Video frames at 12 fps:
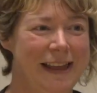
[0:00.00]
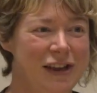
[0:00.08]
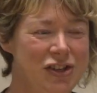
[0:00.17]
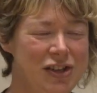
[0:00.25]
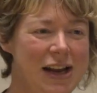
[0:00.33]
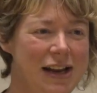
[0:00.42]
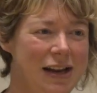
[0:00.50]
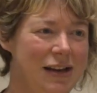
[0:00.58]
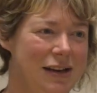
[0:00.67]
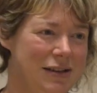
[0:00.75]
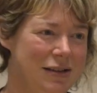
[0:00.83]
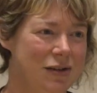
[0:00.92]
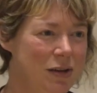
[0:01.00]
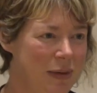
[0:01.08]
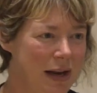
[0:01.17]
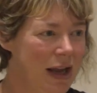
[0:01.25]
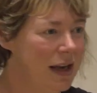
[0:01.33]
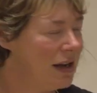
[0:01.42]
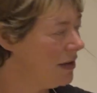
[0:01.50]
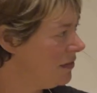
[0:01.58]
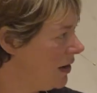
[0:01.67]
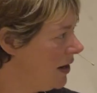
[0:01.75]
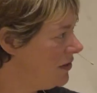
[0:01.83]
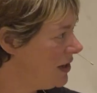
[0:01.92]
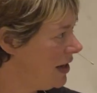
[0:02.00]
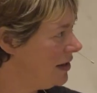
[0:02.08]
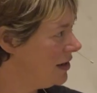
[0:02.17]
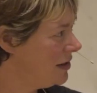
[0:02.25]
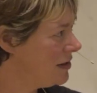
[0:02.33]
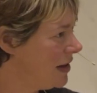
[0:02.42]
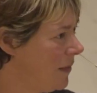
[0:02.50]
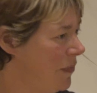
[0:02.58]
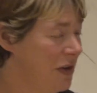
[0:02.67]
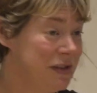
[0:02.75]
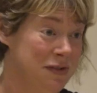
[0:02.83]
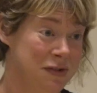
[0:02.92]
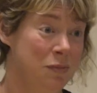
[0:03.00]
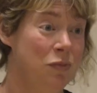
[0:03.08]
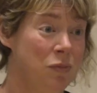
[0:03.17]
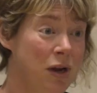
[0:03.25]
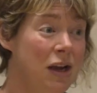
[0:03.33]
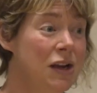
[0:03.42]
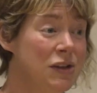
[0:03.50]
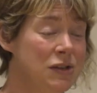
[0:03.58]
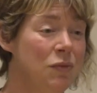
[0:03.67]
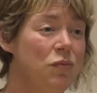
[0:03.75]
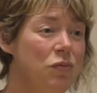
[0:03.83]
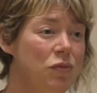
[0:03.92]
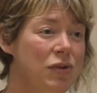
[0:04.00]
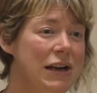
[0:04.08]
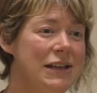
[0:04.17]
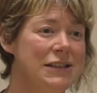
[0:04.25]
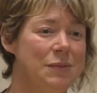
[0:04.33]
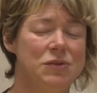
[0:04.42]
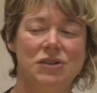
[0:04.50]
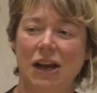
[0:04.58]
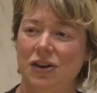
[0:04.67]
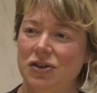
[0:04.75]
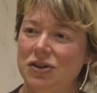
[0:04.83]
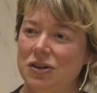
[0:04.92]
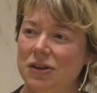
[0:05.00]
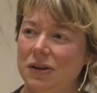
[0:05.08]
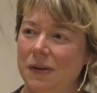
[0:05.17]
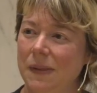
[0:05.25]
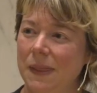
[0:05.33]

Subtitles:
Shetland is going to be like in 5-10 years' time, because of some really substantial